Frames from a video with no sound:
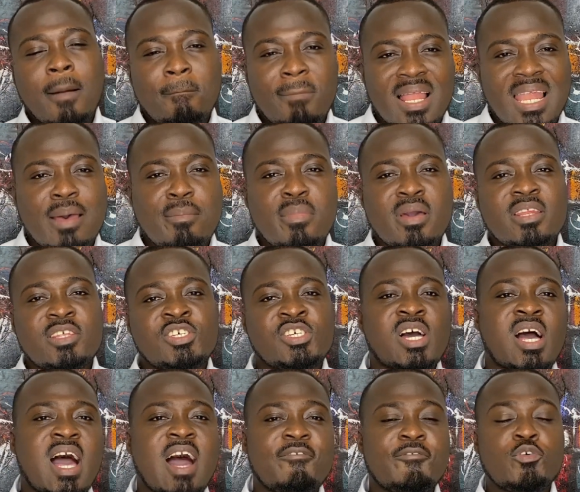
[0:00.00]
Parliament
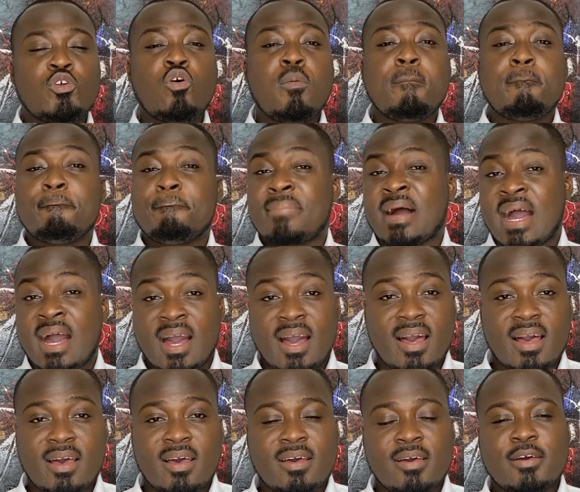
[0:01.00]
shall have no power
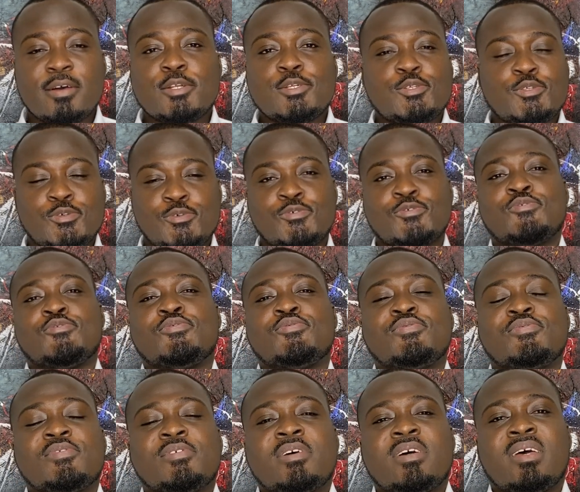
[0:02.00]
to
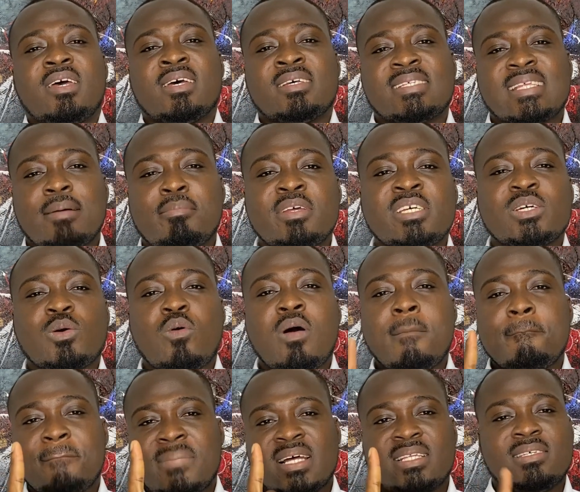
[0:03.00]
establish a
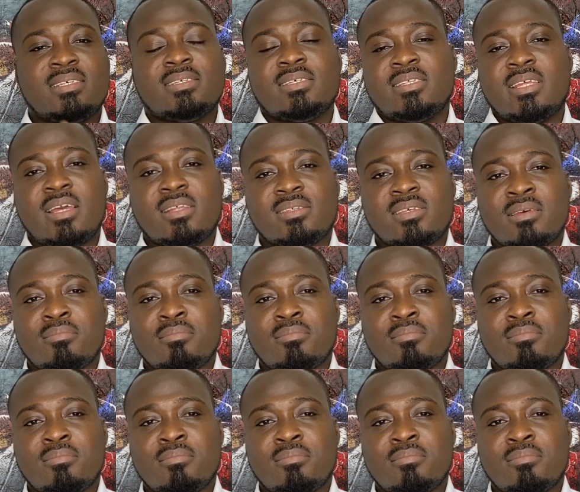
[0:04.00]
one-party state.